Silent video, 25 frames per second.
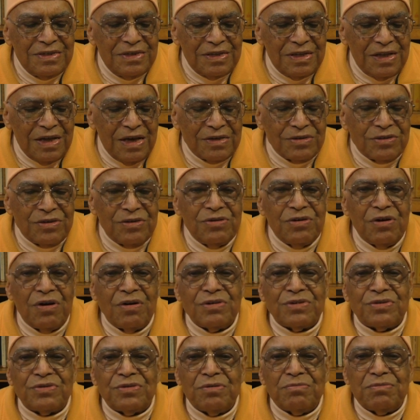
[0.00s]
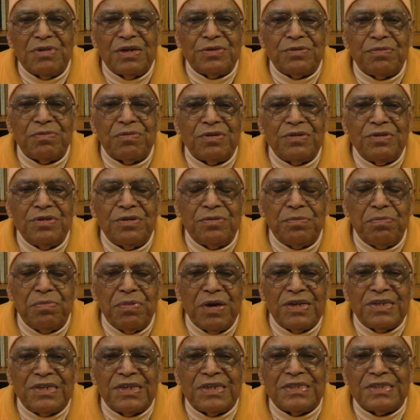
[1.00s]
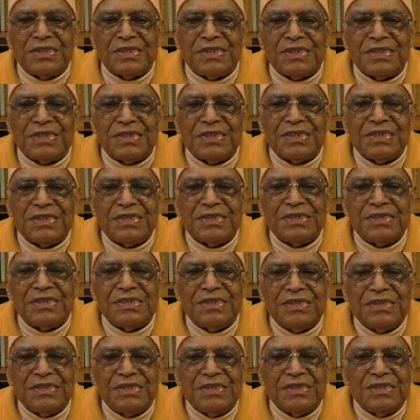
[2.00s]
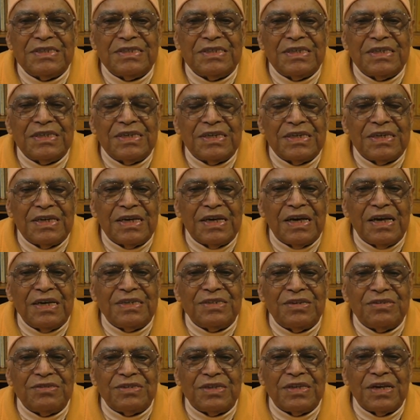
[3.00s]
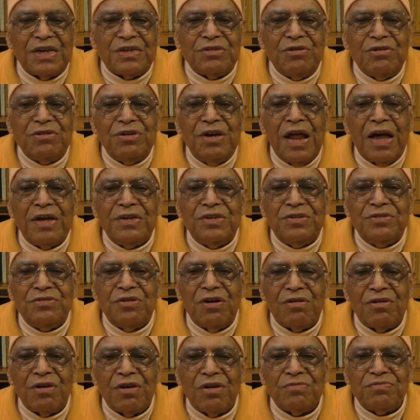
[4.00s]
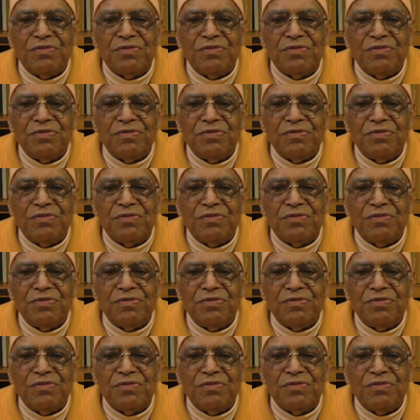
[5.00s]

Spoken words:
Thank you all so much for your patience. I should say good night to all of